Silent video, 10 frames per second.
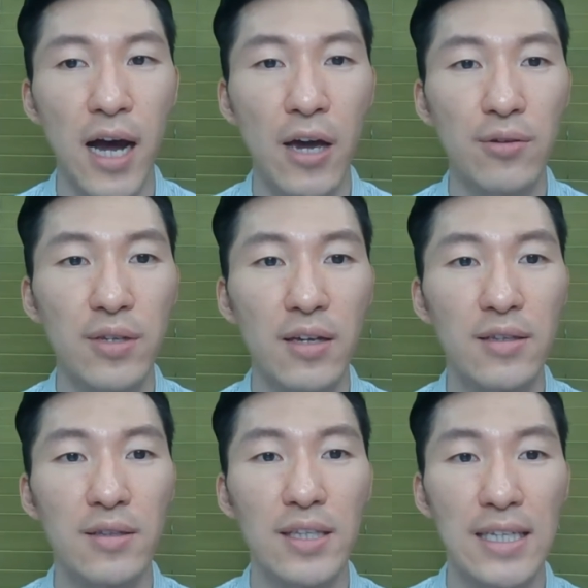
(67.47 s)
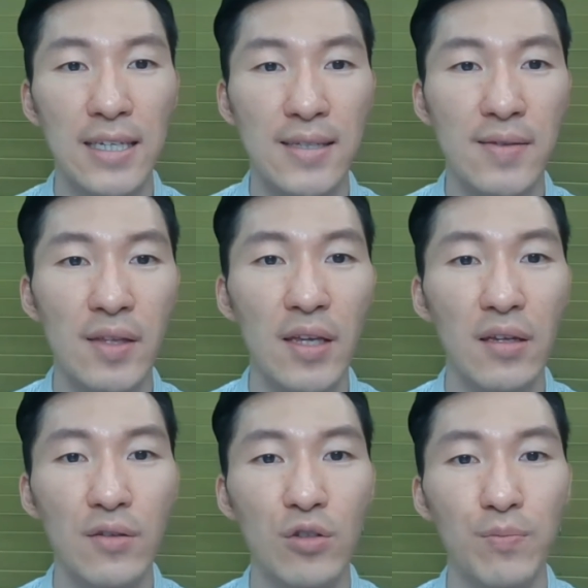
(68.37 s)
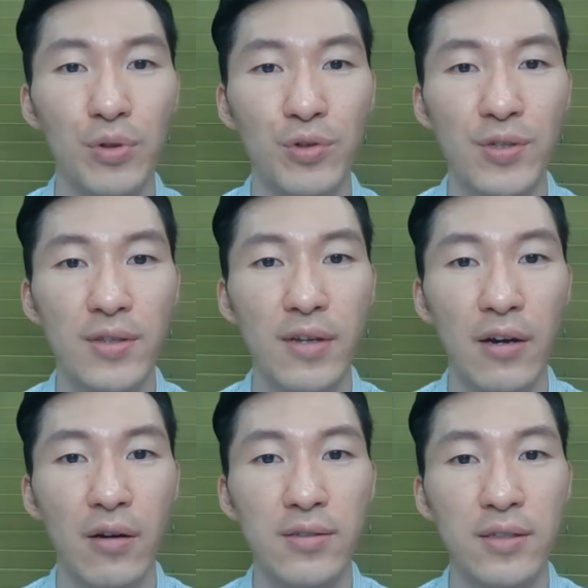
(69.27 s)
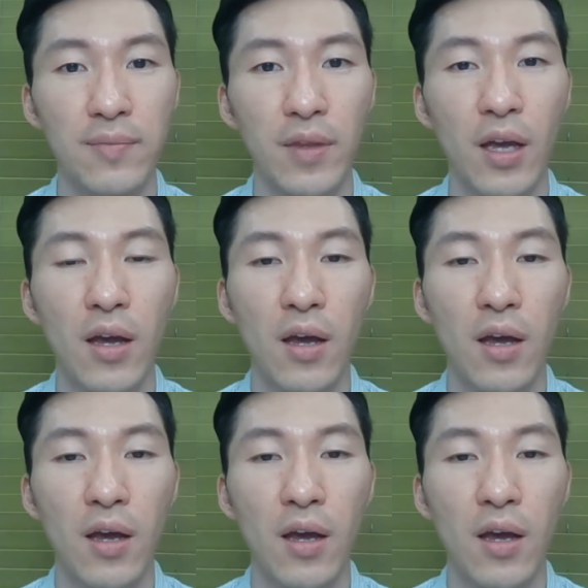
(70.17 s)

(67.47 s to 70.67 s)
iodine is needed to produce thyroxine.